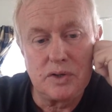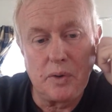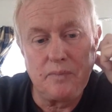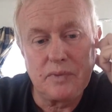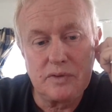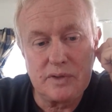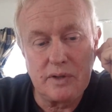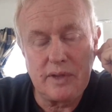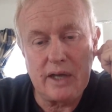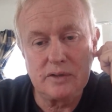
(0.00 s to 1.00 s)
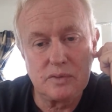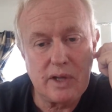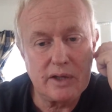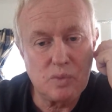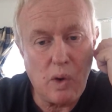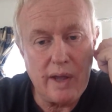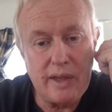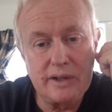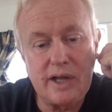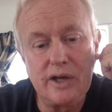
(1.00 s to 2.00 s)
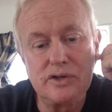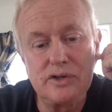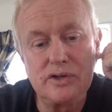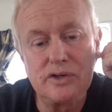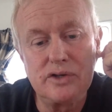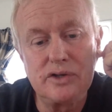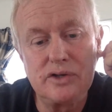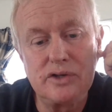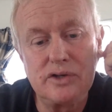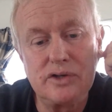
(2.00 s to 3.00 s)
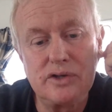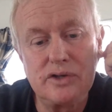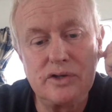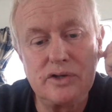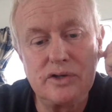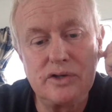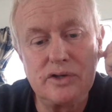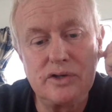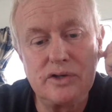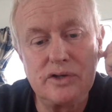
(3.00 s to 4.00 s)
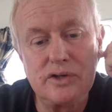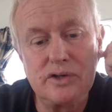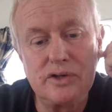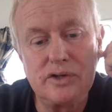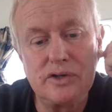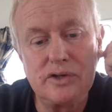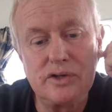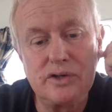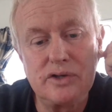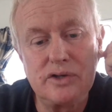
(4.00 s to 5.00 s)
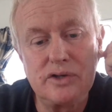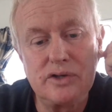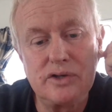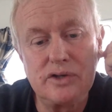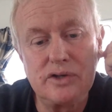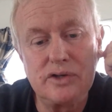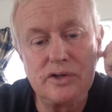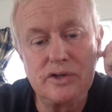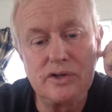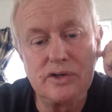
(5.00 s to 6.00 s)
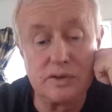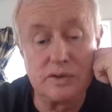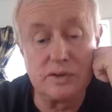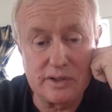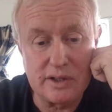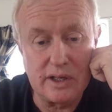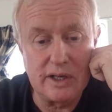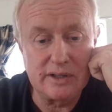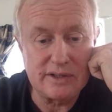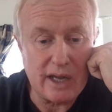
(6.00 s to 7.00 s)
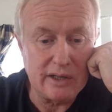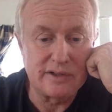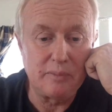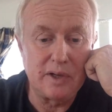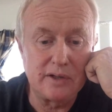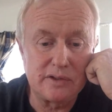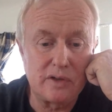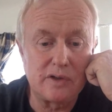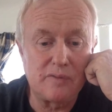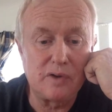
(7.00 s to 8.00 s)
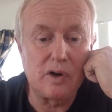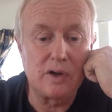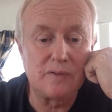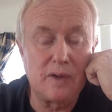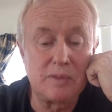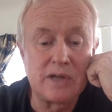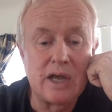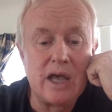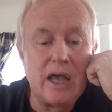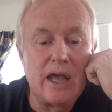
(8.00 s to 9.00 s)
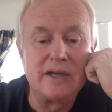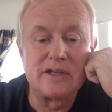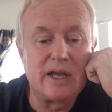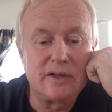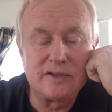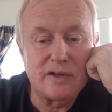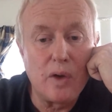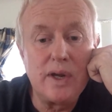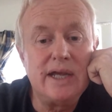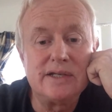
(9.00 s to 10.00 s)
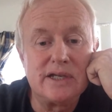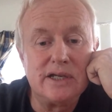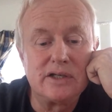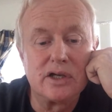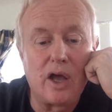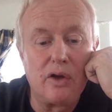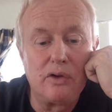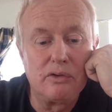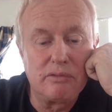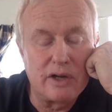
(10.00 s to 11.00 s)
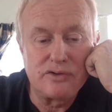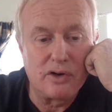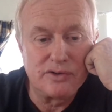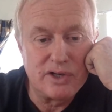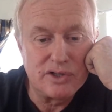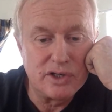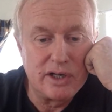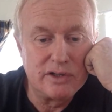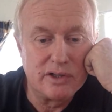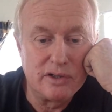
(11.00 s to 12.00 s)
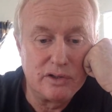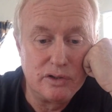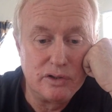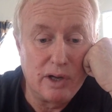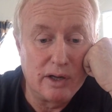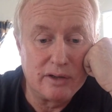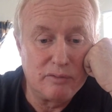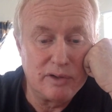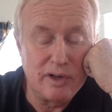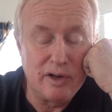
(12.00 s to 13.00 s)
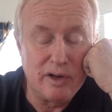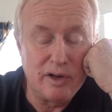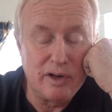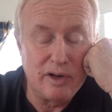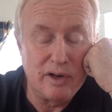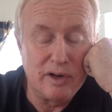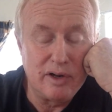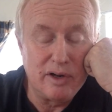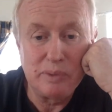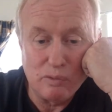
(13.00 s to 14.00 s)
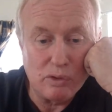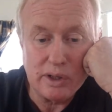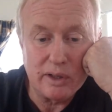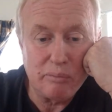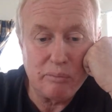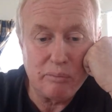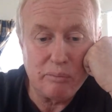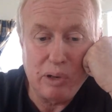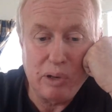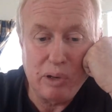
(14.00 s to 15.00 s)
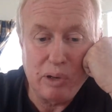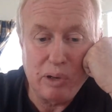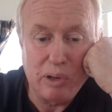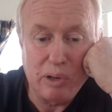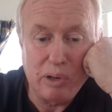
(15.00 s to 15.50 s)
that's why they're dangerous because they'll take us all down rather than lose. So it's exactly the same thing as those Afrikaans farmers. It's so easy to go and transition into the new world. It wouldn't have been bad. It would have been a walk in the park.